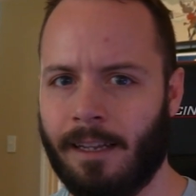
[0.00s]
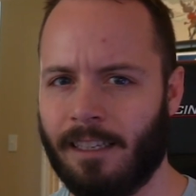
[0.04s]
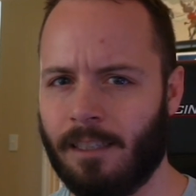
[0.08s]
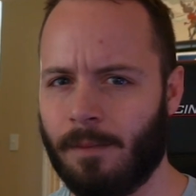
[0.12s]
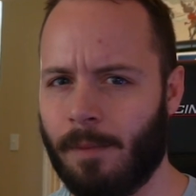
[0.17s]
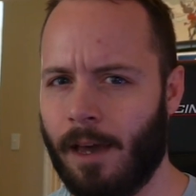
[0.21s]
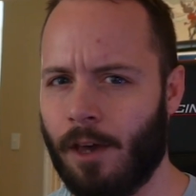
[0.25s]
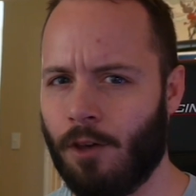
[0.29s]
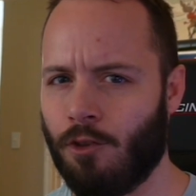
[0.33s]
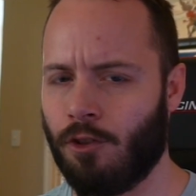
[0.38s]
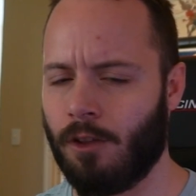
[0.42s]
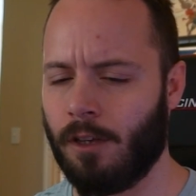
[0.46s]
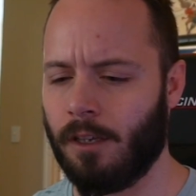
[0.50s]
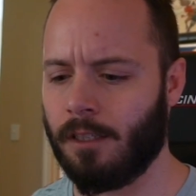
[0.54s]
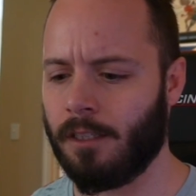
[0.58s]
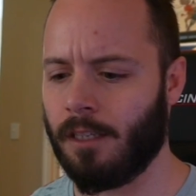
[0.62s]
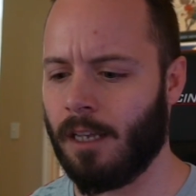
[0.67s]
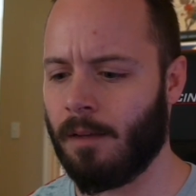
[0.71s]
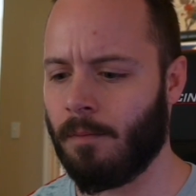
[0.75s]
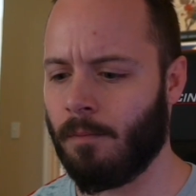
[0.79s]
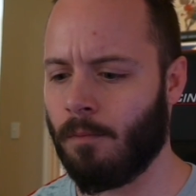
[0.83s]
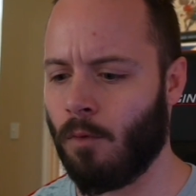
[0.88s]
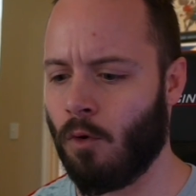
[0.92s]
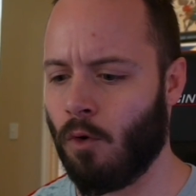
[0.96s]
especially
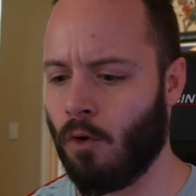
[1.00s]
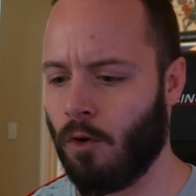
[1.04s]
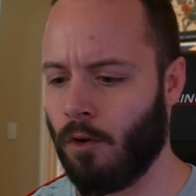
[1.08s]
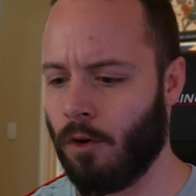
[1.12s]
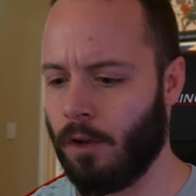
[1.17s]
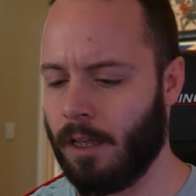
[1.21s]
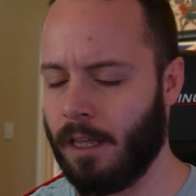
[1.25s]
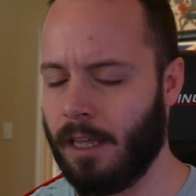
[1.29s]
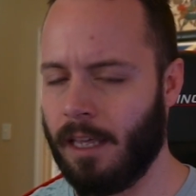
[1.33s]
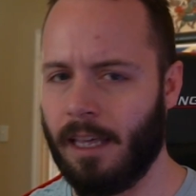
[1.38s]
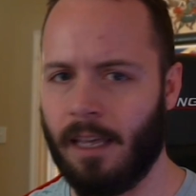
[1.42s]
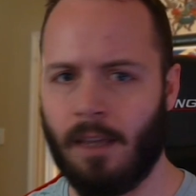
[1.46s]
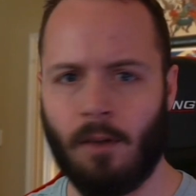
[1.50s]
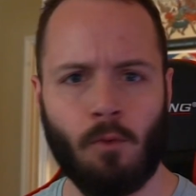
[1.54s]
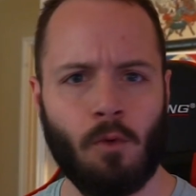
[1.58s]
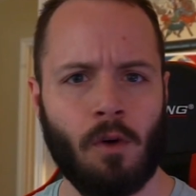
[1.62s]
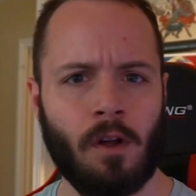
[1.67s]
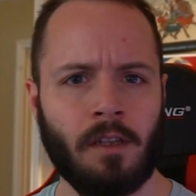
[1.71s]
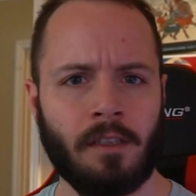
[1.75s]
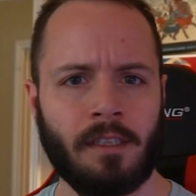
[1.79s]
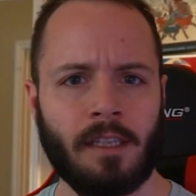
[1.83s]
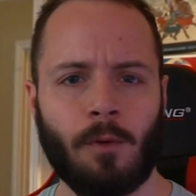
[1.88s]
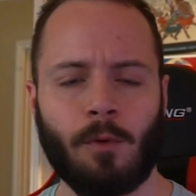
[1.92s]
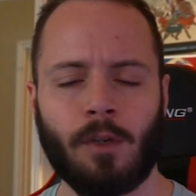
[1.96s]
some more key
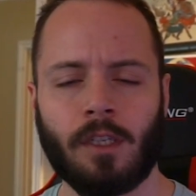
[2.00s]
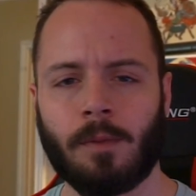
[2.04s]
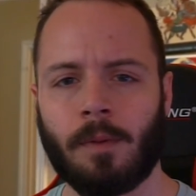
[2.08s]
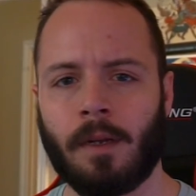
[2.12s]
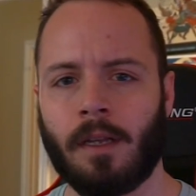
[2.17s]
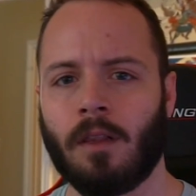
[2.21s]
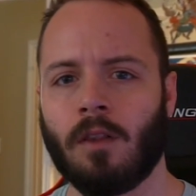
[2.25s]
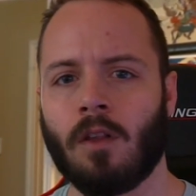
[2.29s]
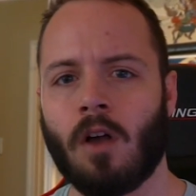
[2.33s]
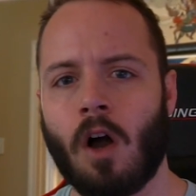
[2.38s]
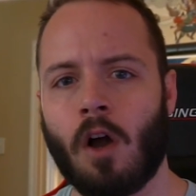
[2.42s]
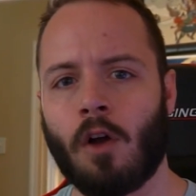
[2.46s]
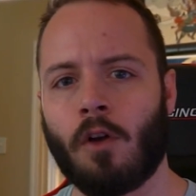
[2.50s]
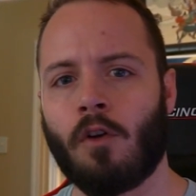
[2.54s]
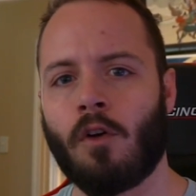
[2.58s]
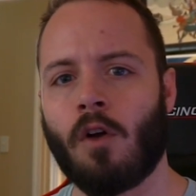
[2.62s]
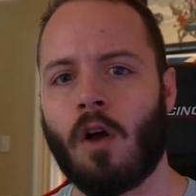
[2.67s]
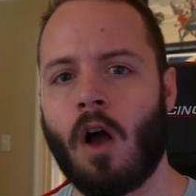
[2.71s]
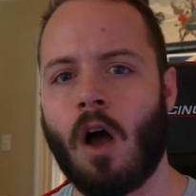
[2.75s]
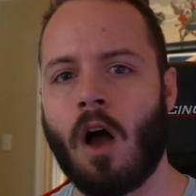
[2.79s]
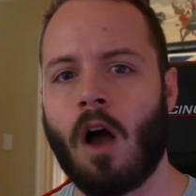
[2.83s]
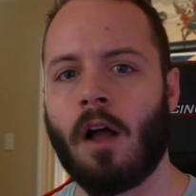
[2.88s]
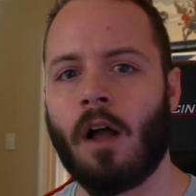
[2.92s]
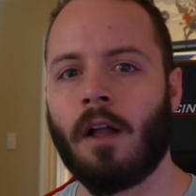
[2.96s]
ones that we spent longer
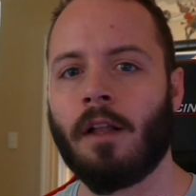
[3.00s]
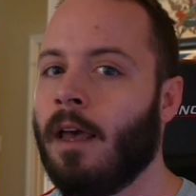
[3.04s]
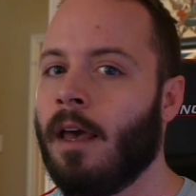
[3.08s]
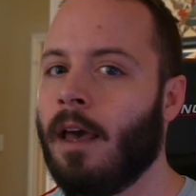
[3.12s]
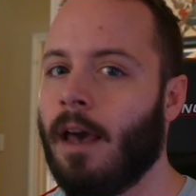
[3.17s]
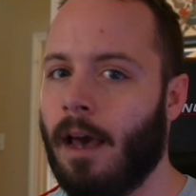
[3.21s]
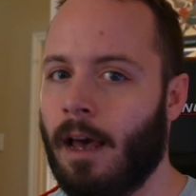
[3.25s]
on,